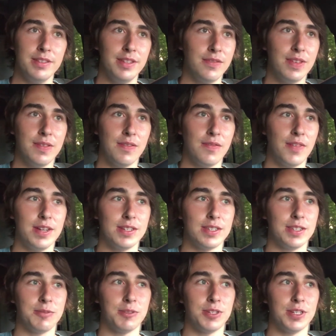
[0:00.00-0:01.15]
Definitely have a fire
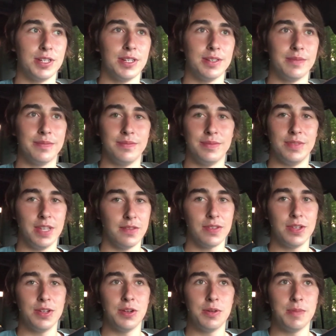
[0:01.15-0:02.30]
extinguisher.
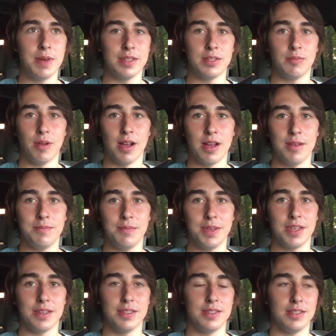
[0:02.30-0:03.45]
Definitely know about this problem
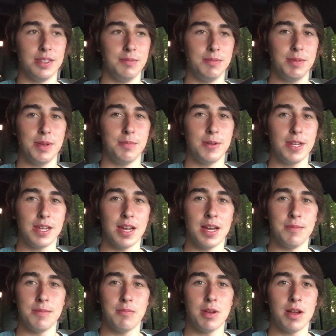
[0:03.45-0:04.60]
because it seems to be a pretty
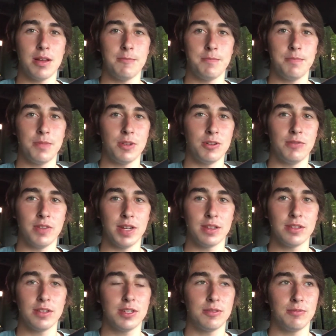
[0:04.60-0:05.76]
common problem on
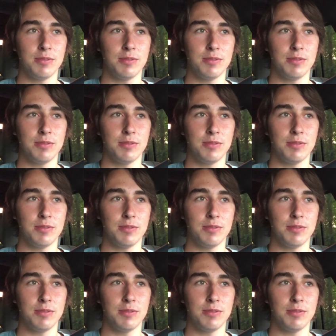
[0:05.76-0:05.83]
Wranglers.